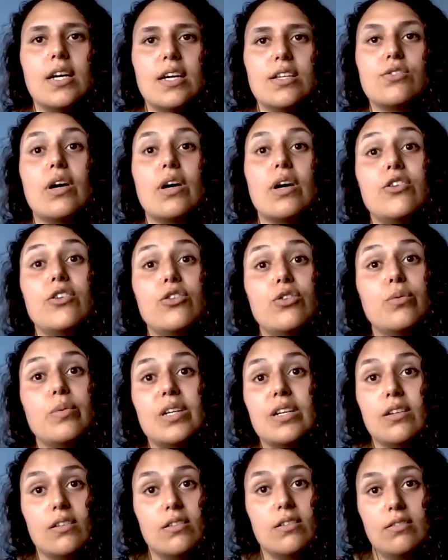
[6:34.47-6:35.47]
So I know
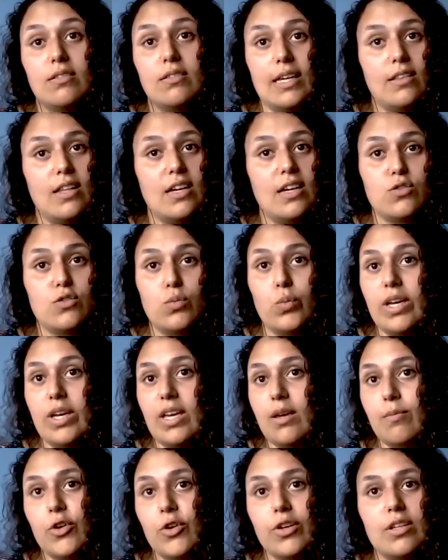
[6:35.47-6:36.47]
we're like, that's
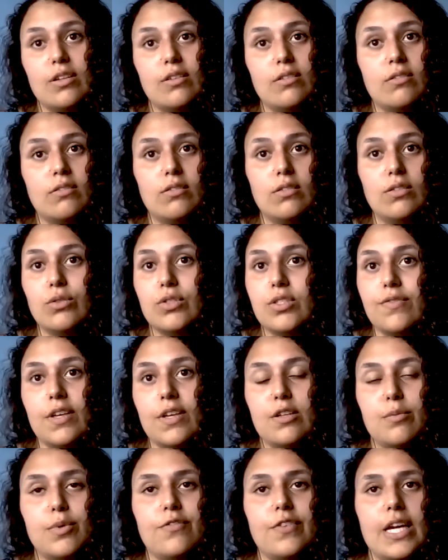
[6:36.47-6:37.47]
way more than loads of
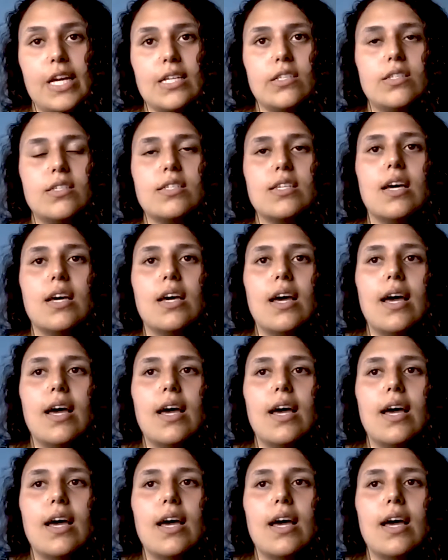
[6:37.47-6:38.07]
other professions.